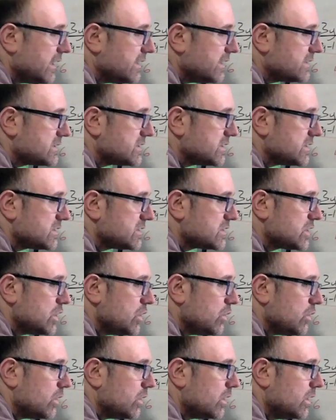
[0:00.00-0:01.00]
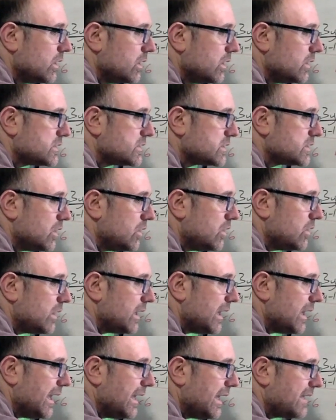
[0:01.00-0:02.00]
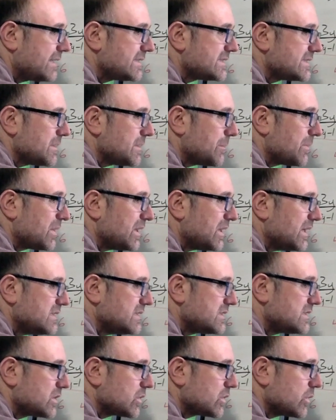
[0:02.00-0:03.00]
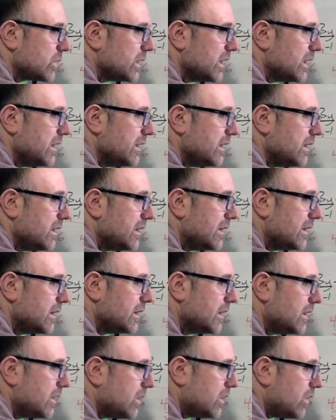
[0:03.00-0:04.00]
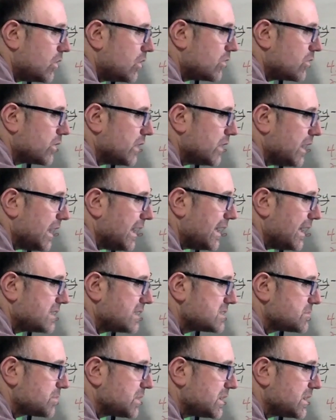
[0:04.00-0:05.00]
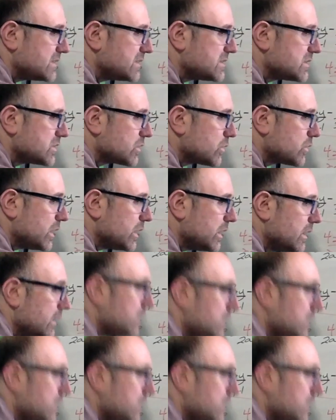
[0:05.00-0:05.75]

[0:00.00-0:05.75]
is this 2. So x plus 3 over x plus 3.